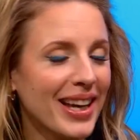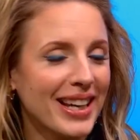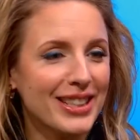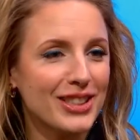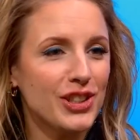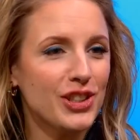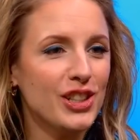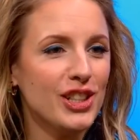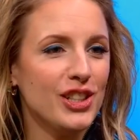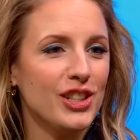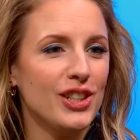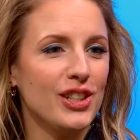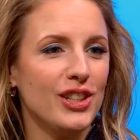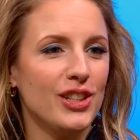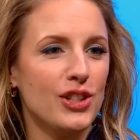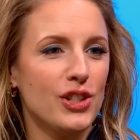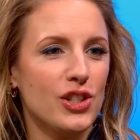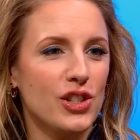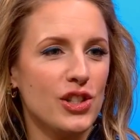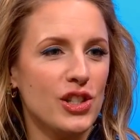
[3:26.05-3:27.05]
Like she
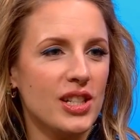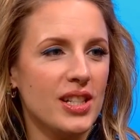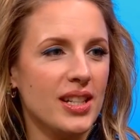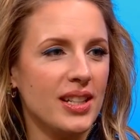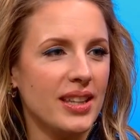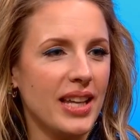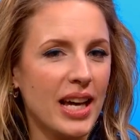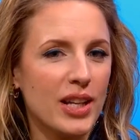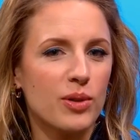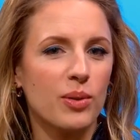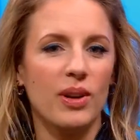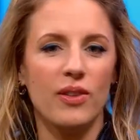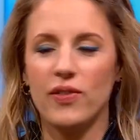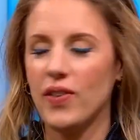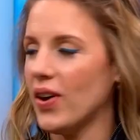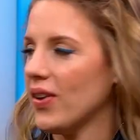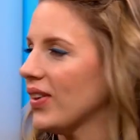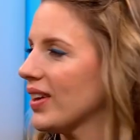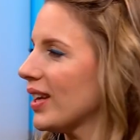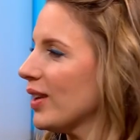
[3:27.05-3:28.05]
Aww. she that's what
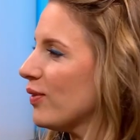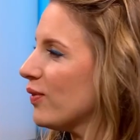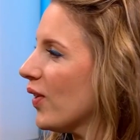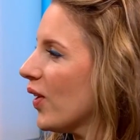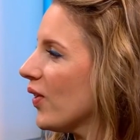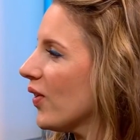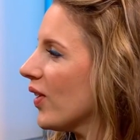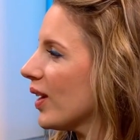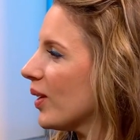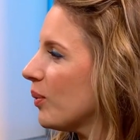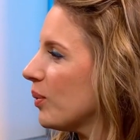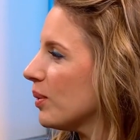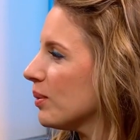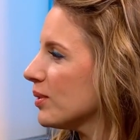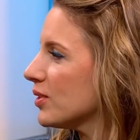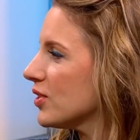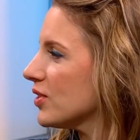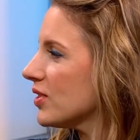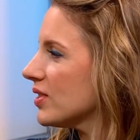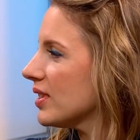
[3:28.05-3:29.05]
it felt like. It felt like we
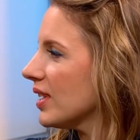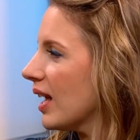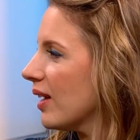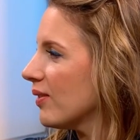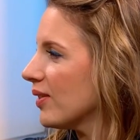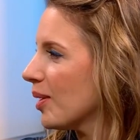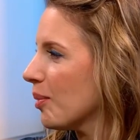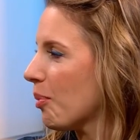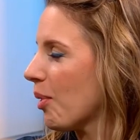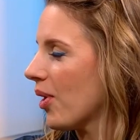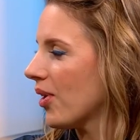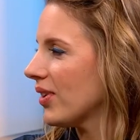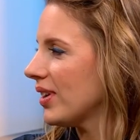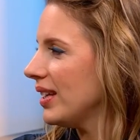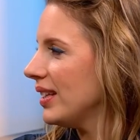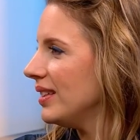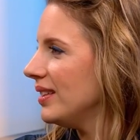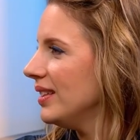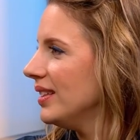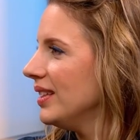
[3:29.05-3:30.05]
were just having a
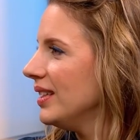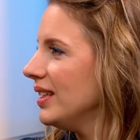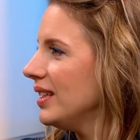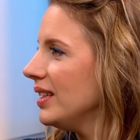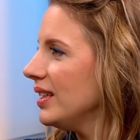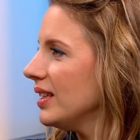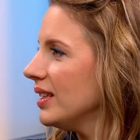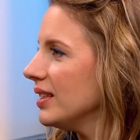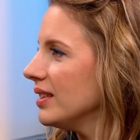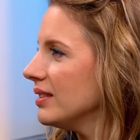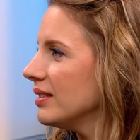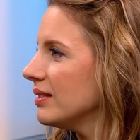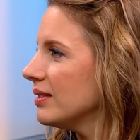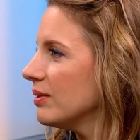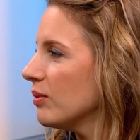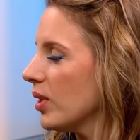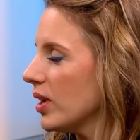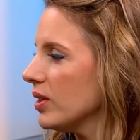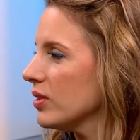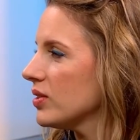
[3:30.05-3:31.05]
party
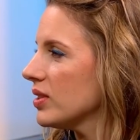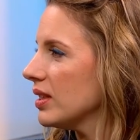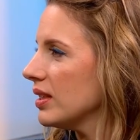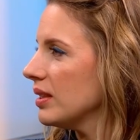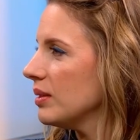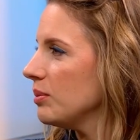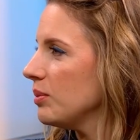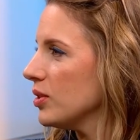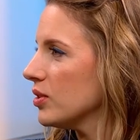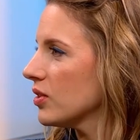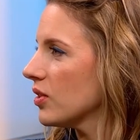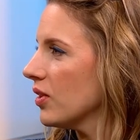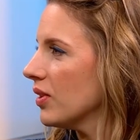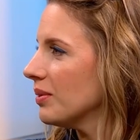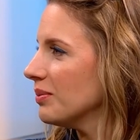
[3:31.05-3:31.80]
in Radio City Music